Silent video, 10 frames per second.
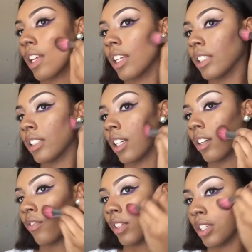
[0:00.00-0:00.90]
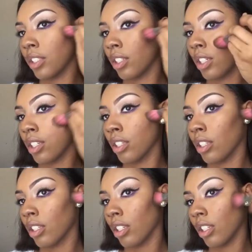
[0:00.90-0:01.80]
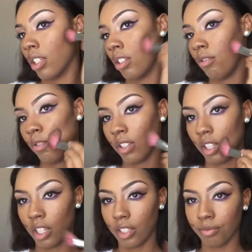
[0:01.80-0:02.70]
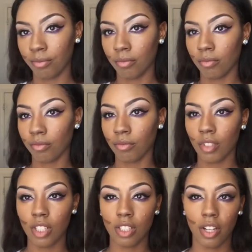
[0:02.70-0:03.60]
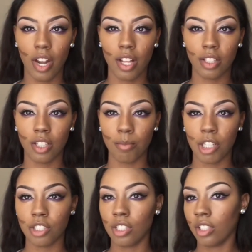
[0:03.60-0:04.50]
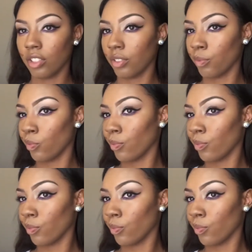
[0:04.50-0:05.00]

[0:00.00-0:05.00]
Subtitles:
instead of finishing using the, so now look at my cheeks.